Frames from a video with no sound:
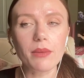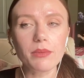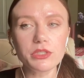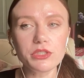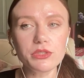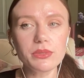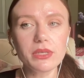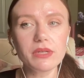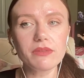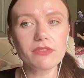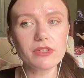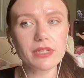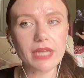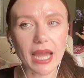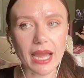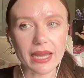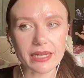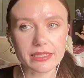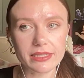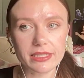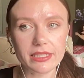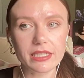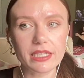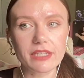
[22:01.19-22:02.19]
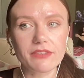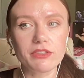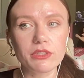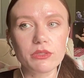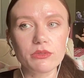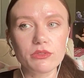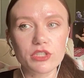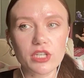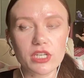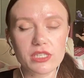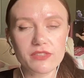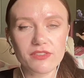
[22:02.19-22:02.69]
would you have reacted if you
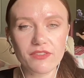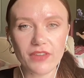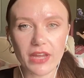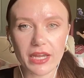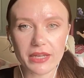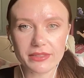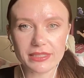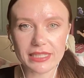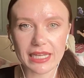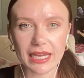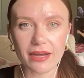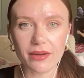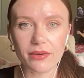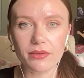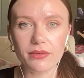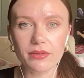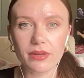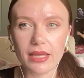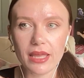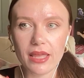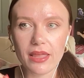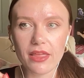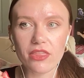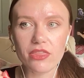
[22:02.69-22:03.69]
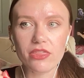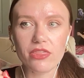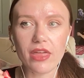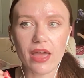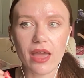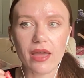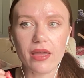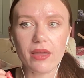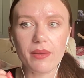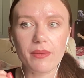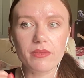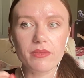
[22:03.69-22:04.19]
just found out
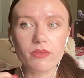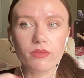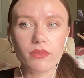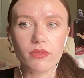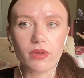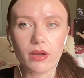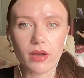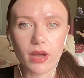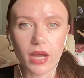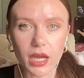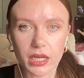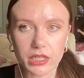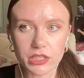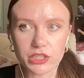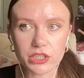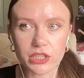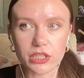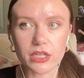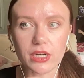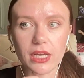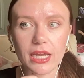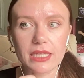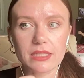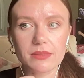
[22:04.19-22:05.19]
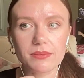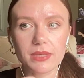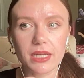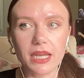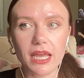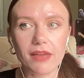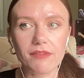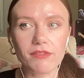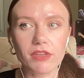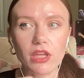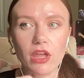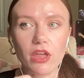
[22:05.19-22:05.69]
that Hunter has been
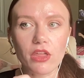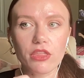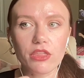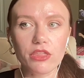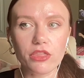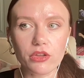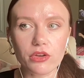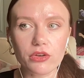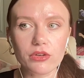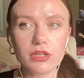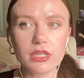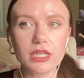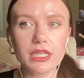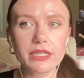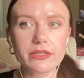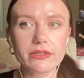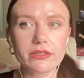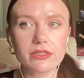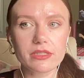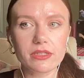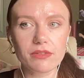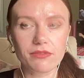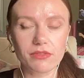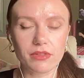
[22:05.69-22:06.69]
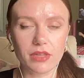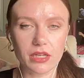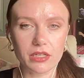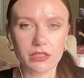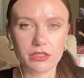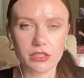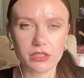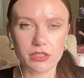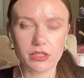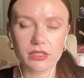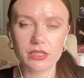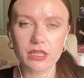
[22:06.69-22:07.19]
having 30 years of
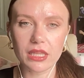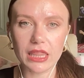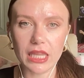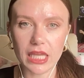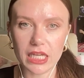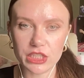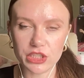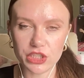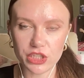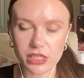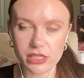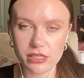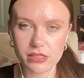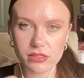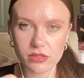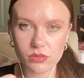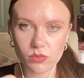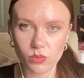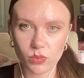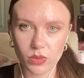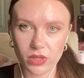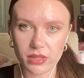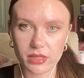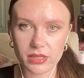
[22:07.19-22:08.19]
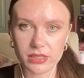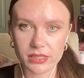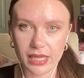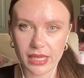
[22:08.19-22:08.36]
lunches with his